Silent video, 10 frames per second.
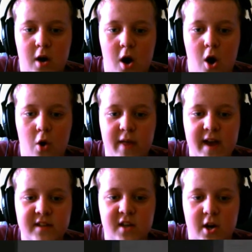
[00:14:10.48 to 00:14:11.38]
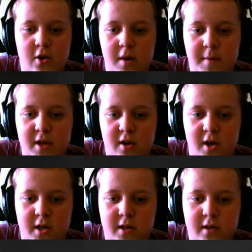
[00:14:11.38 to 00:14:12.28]
Oh, that's not creepy at
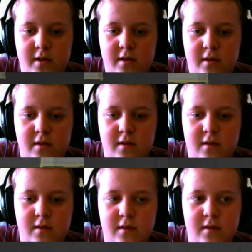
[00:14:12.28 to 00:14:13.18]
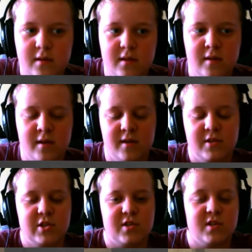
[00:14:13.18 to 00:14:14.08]
all. What? Uh,
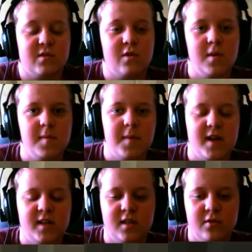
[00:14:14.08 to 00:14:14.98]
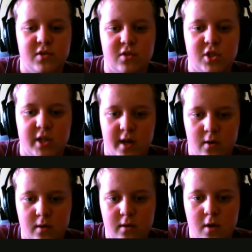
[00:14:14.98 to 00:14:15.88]
it's just this creepy painting that was glitching
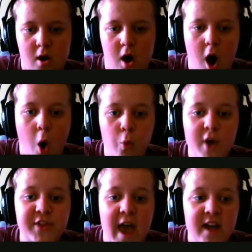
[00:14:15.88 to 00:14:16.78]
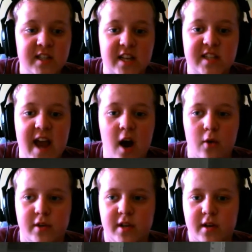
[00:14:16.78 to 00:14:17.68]
out. Oh, what the heck is that
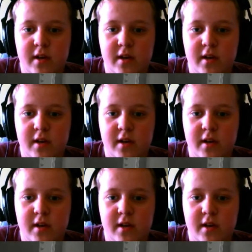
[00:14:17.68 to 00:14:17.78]
sound?